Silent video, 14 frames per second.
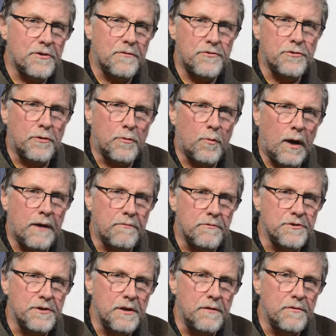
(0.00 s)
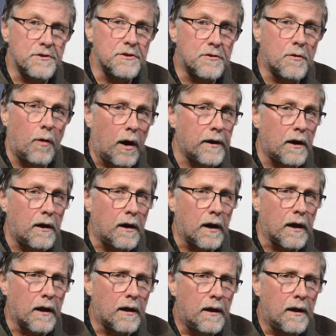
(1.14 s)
of shortwave receivers is quite high